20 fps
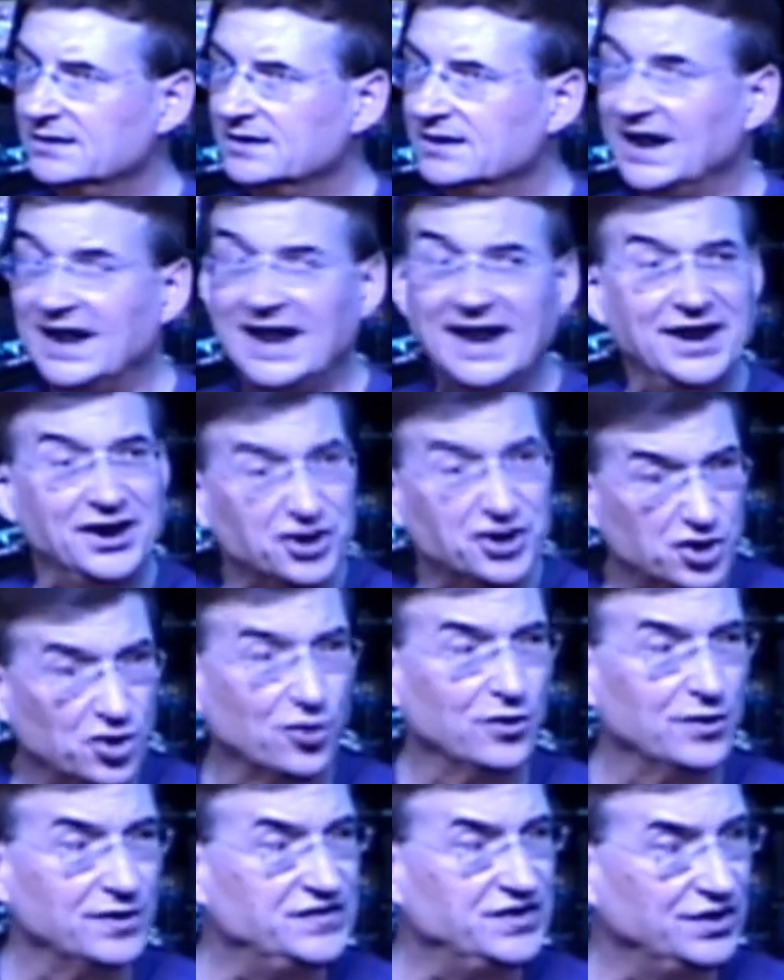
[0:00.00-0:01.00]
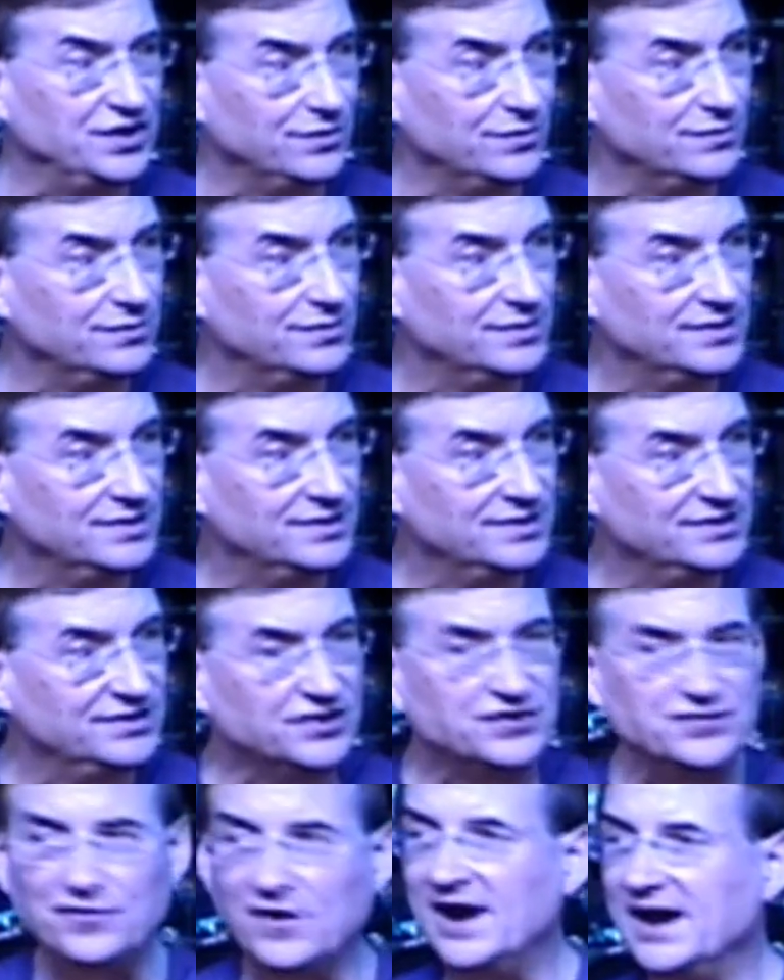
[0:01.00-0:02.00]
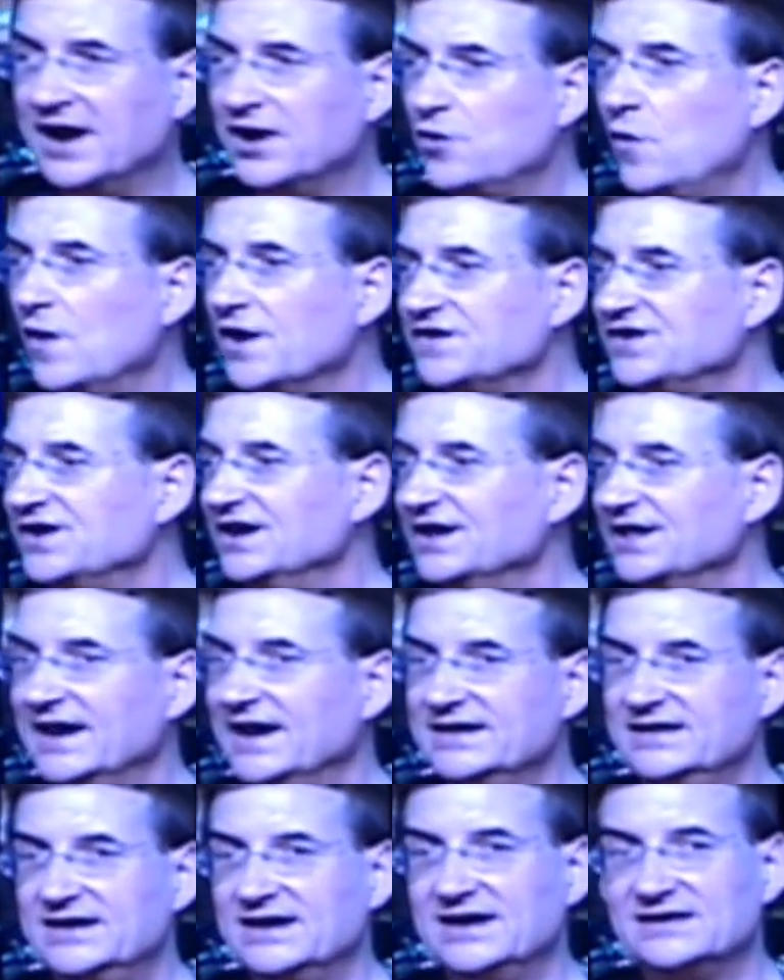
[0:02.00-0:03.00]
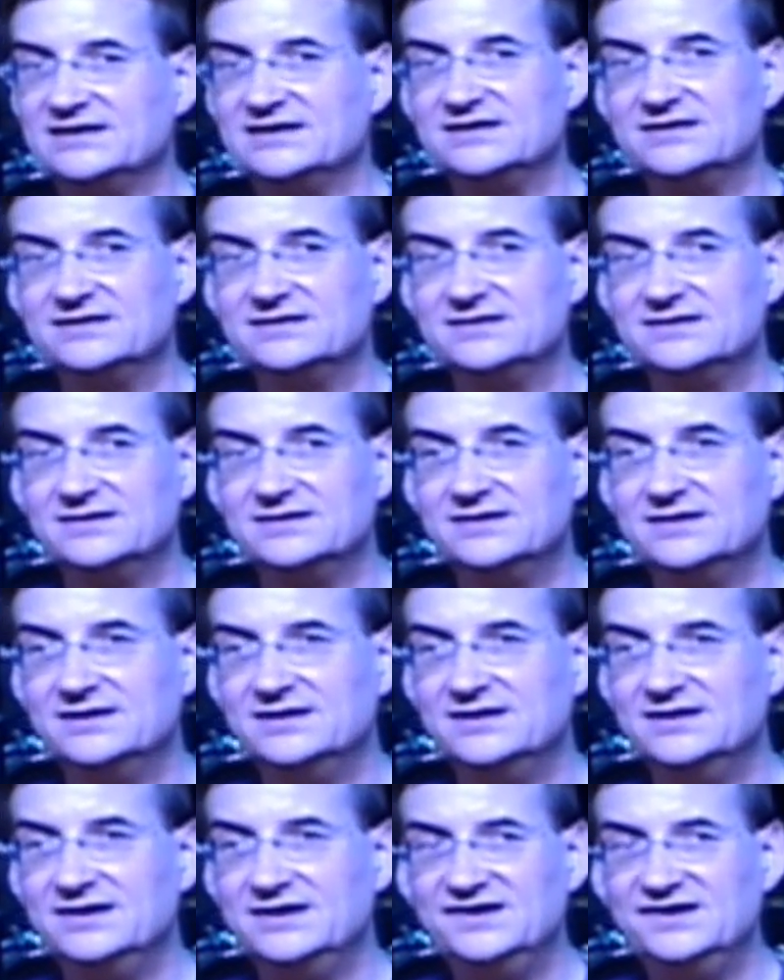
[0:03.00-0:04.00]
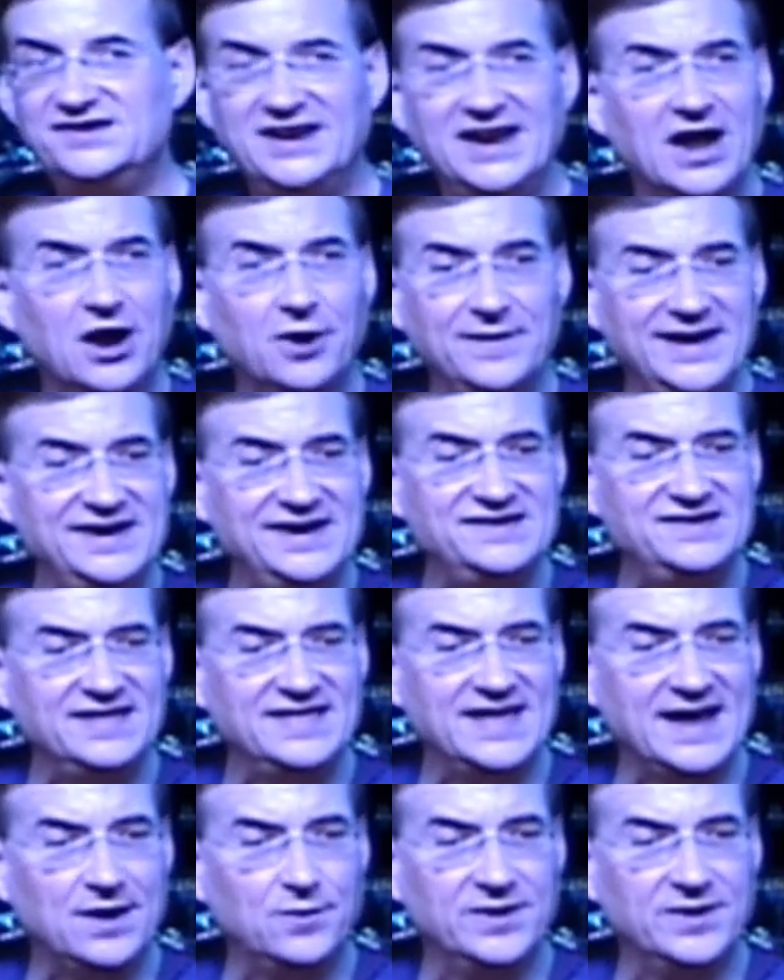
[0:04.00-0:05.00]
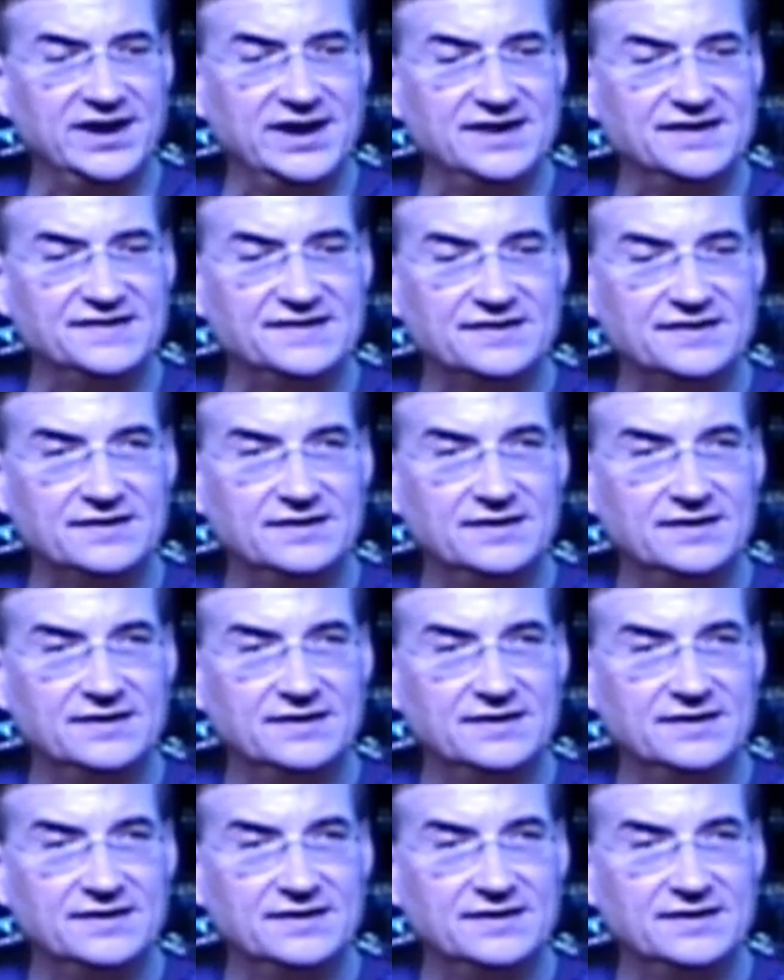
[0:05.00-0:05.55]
Can I encourage you to try a question like this? You see how easy that one is?